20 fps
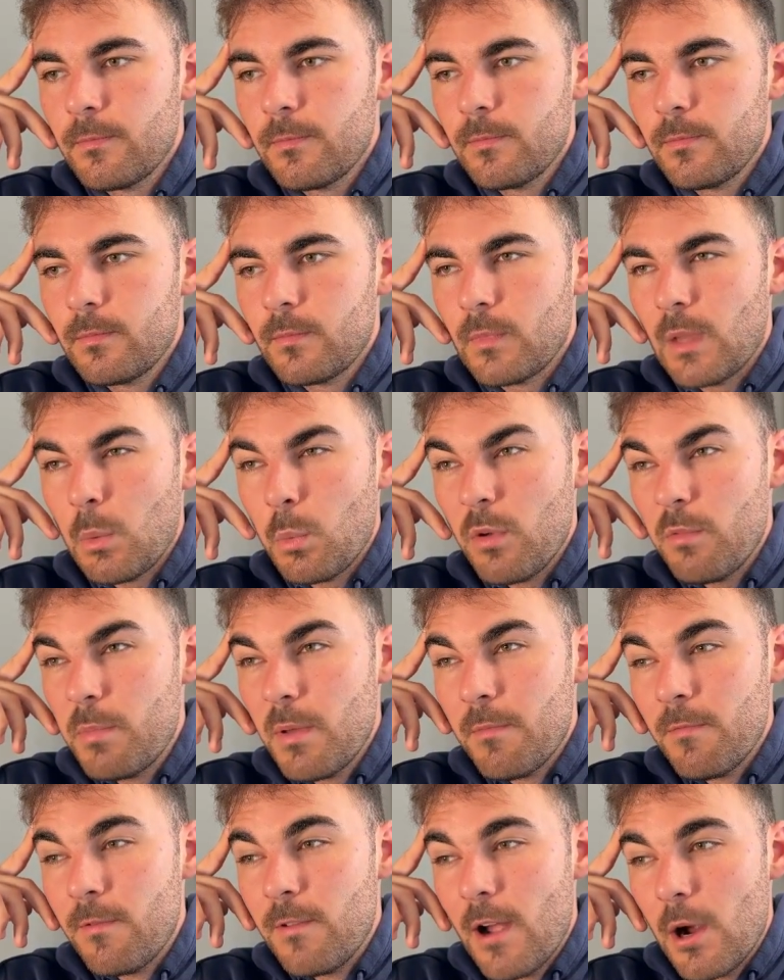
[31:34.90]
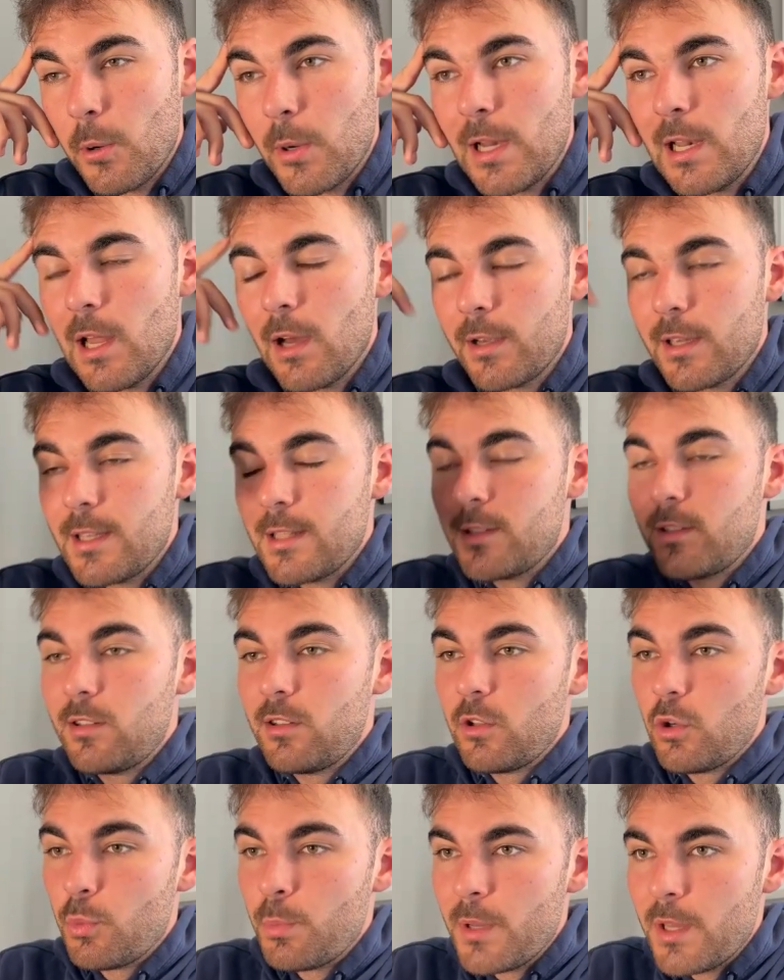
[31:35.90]
Like, we've been very lucky to
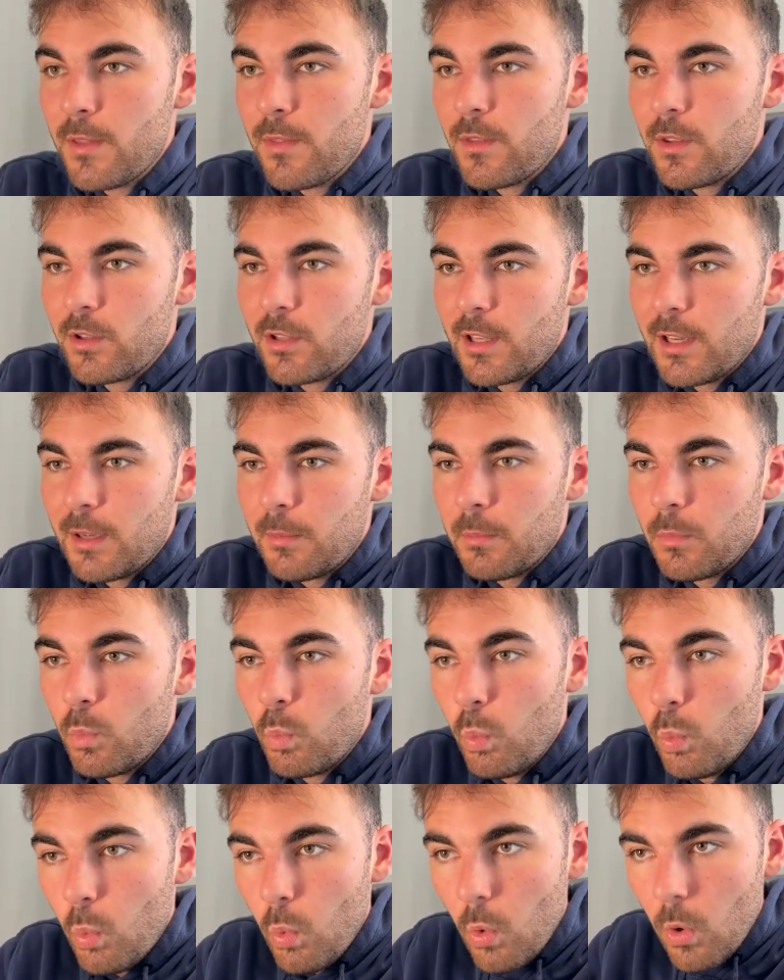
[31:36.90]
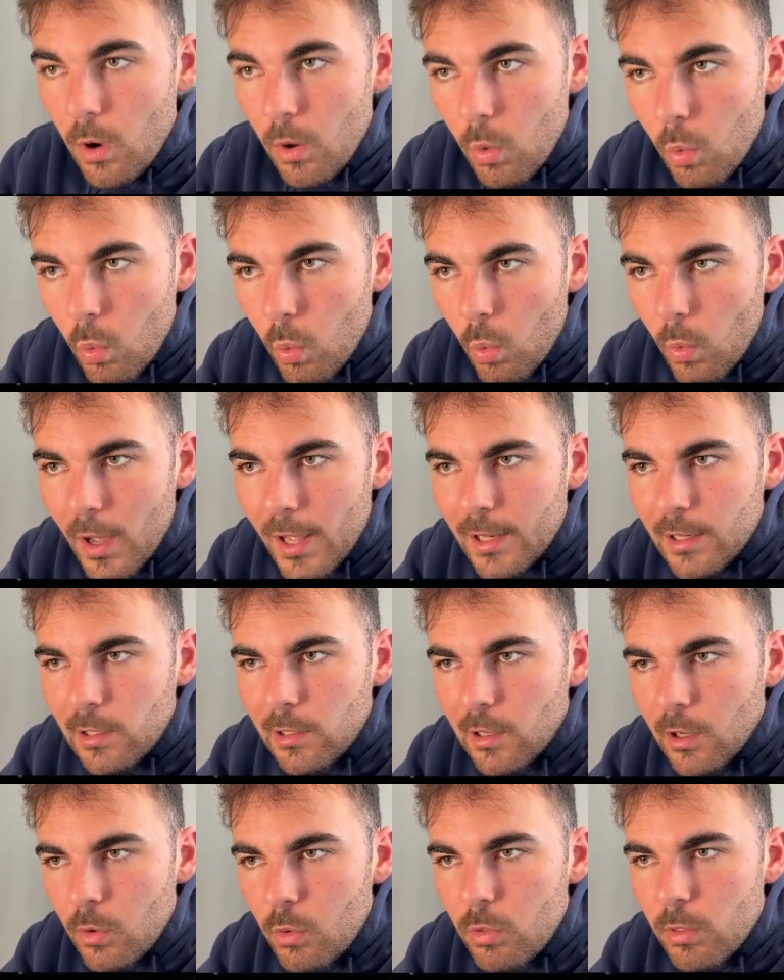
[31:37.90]
still be in this game. Whoa,
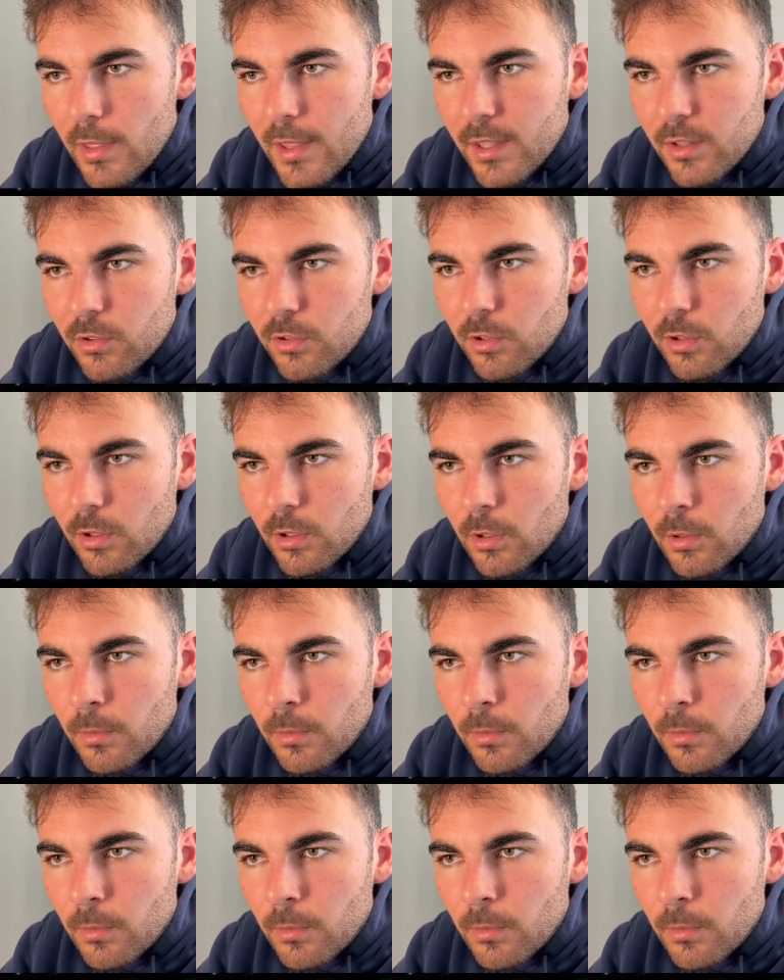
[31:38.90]
hello there, sir.